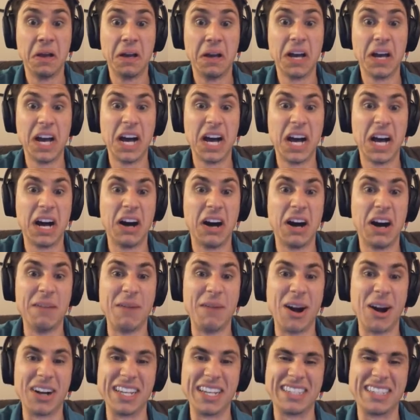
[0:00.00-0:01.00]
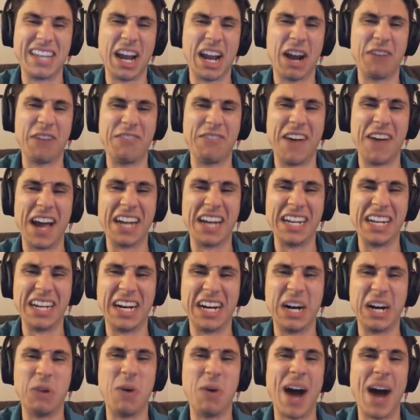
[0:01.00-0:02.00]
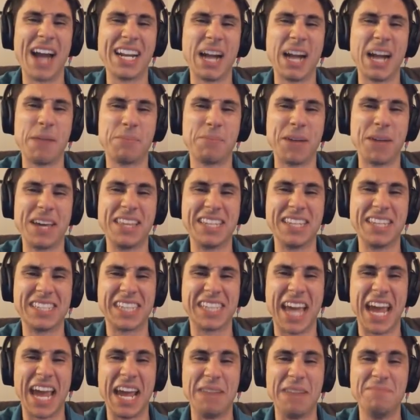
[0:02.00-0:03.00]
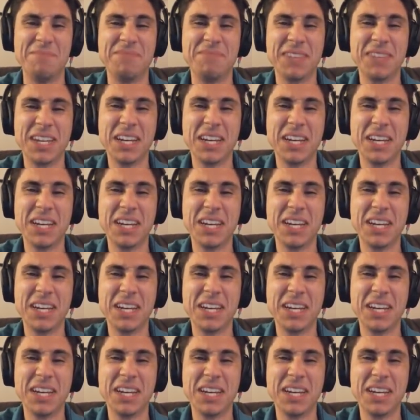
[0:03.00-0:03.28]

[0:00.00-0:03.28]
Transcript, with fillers: Oh, I'm already terrified. Oh, why did I play this game?